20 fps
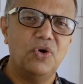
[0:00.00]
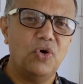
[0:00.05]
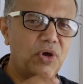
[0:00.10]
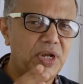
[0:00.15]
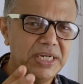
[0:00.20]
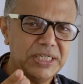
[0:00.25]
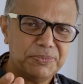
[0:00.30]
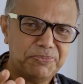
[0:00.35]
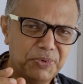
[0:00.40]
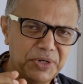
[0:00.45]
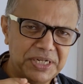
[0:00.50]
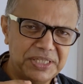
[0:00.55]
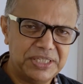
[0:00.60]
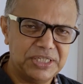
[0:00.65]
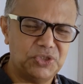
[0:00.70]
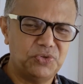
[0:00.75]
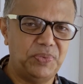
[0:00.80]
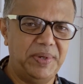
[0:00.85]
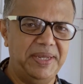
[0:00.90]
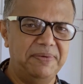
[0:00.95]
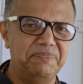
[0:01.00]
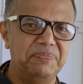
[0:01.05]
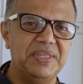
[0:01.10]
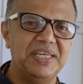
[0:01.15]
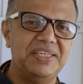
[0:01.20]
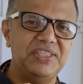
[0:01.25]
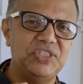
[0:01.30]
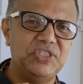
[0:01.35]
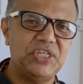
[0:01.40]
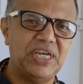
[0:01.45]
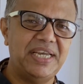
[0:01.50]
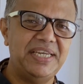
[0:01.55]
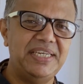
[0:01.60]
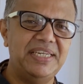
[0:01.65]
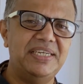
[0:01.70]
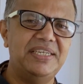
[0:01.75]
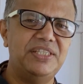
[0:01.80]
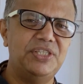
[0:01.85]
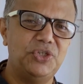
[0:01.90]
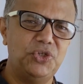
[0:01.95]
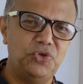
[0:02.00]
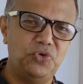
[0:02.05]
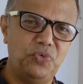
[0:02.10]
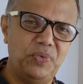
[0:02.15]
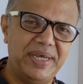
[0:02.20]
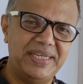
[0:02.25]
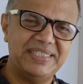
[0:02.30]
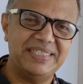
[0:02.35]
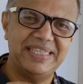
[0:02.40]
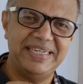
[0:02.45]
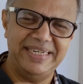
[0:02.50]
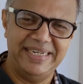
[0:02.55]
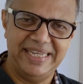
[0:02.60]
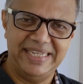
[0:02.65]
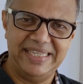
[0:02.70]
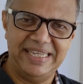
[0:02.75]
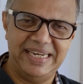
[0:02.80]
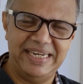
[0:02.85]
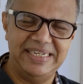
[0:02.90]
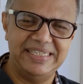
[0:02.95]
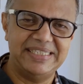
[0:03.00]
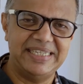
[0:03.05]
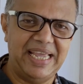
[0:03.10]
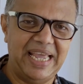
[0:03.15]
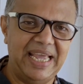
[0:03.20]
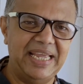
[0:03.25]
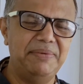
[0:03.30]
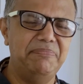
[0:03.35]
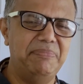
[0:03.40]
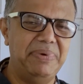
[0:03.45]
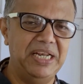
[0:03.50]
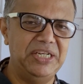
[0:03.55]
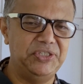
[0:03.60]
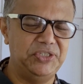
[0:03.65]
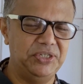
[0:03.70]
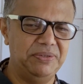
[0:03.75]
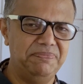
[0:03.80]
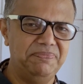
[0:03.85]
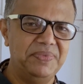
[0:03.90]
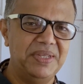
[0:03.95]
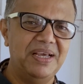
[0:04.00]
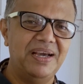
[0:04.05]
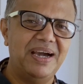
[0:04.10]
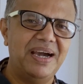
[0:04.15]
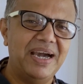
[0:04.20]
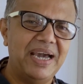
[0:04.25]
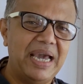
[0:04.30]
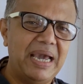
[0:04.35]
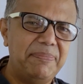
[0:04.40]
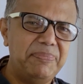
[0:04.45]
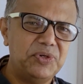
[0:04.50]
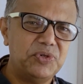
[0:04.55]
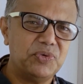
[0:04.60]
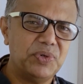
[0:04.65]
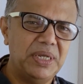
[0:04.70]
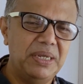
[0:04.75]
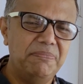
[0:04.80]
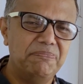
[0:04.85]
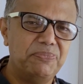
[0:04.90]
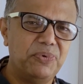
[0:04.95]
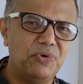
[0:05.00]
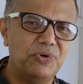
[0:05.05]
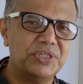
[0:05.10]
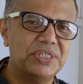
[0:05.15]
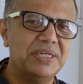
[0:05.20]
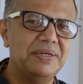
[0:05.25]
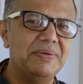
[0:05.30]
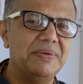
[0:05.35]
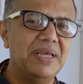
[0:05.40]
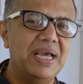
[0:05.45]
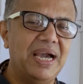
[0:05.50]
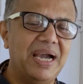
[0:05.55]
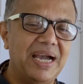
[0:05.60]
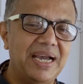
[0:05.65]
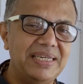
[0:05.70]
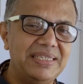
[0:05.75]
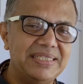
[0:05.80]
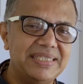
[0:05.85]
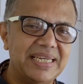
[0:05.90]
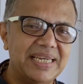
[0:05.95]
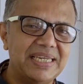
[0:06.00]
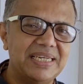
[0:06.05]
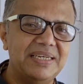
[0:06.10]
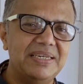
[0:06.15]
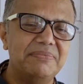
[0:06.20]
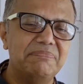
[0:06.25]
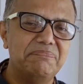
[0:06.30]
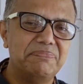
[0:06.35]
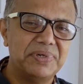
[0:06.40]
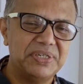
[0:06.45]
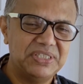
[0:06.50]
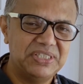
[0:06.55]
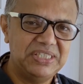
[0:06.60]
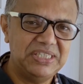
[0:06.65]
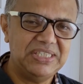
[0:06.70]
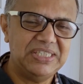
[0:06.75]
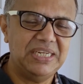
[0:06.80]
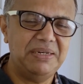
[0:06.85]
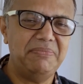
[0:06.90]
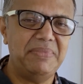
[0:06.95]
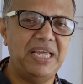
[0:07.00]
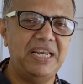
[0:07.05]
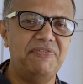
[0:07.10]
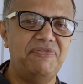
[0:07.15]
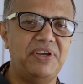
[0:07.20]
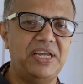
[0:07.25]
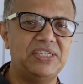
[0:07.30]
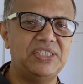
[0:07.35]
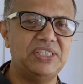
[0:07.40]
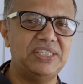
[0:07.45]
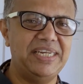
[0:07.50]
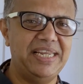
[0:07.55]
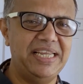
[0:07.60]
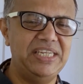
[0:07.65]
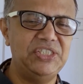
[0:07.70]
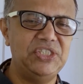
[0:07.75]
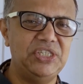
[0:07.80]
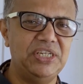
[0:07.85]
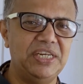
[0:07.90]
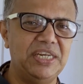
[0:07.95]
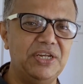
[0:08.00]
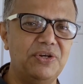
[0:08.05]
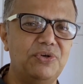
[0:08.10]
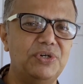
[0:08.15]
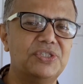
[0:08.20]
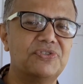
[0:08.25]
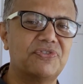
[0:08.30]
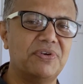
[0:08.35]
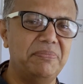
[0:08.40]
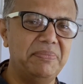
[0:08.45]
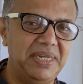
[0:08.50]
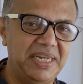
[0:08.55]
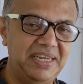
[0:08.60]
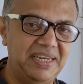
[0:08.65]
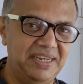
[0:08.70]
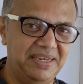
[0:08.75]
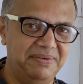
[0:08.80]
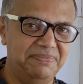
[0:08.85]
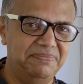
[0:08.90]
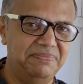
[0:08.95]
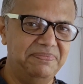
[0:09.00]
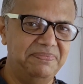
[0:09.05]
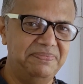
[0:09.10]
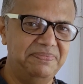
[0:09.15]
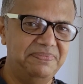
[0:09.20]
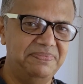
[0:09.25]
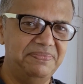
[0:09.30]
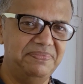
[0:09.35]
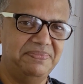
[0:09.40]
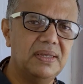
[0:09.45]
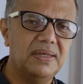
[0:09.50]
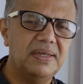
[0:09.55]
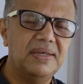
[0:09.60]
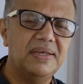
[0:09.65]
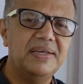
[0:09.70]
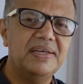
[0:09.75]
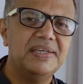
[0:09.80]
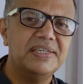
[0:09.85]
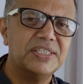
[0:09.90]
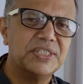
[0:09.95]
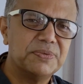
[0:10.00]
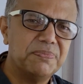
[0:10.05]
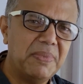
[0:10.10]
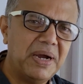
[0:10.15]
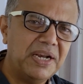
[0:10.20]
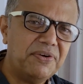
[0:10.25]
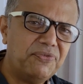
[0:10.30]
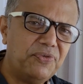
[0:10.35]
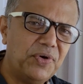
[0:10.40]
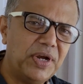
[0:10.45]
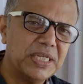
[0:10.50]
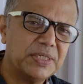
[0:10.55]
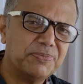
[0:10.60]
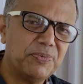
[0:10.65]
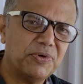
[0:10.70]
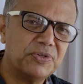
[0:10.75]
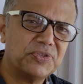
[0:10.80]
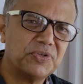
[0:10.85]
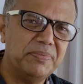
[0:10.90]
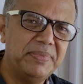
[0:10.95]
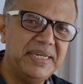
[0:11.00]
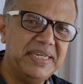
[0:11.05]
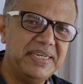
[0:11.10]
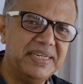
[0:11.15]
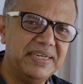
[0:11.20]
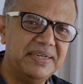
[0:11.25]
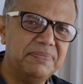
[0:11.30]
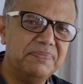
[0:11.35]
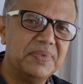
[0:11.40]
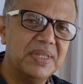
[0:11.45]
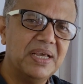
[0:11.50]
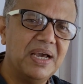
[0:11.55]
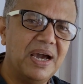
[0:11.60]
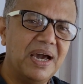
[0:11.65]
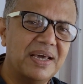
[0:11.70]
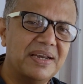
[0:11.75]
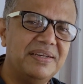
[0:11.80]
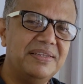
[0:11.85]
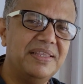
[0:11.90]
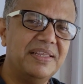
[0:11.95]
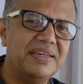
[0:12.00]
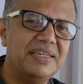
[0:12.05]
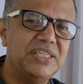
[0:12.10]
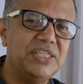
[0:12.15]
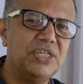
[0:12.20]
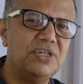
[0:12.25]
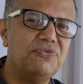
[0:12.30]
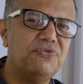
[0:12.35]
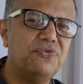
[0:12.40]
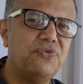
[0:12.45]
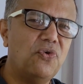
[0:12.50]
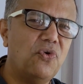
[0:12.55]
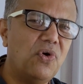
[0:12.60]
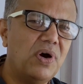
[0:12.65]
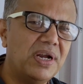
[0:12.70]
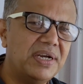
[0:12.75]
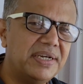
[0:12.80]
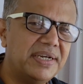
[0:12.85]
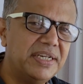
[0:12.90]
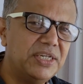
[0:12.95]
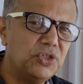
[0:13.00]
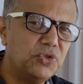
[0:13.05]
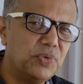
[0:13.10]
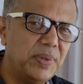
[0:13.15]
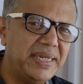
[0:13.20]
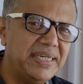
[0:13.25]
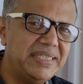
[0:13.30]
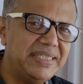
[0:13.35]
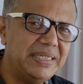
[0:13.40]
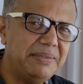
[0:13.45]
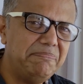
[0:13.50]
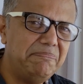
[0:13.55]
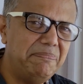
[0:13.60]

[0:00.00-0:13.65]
Or let's put it this way. China, the US, the Netherlands and Belgium are happy to import high-tech, precision manufactured engineering goods from India. Smartphone exports from India are in the region of 420